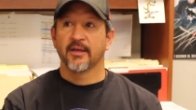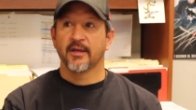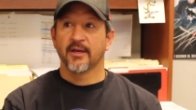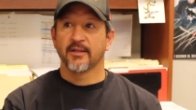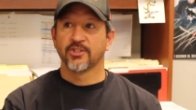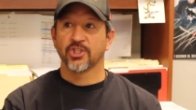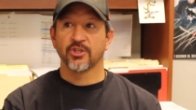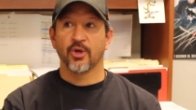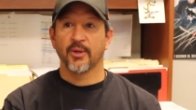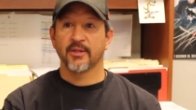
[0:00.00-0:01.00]
uh, just
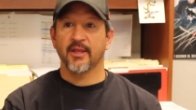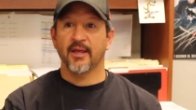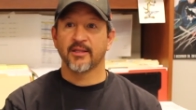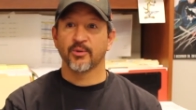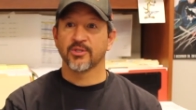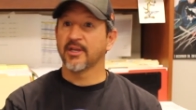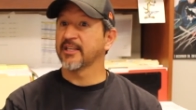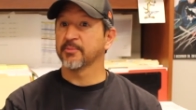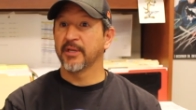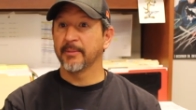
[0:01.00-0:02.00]
knowing that there was
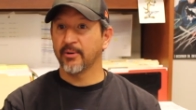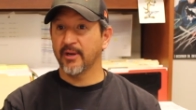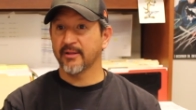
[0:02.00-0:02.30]
less people